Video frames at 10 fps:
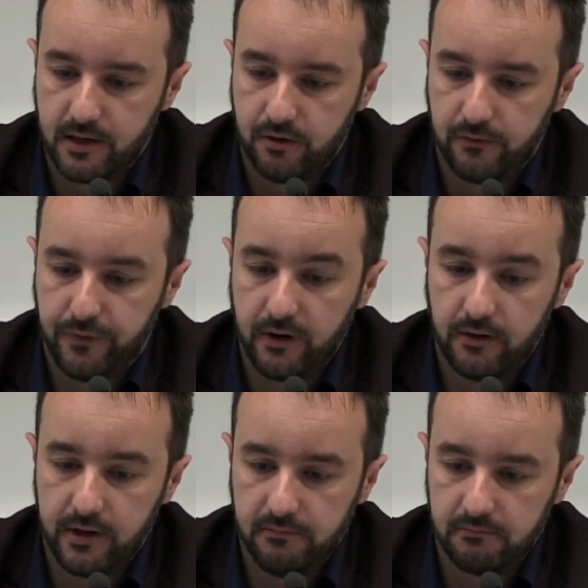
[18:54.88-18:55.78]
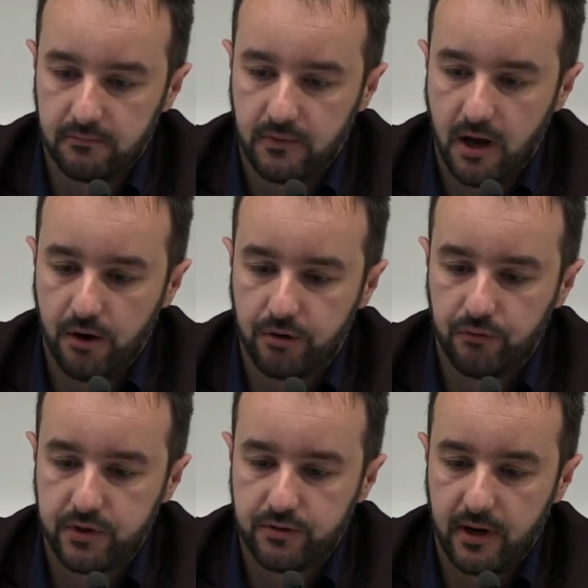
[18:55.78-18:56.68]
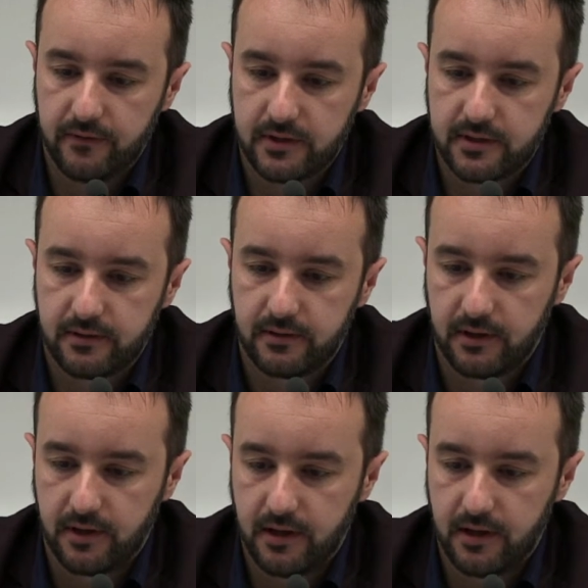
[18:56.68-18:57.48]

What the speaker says: So finally, how could we drive it,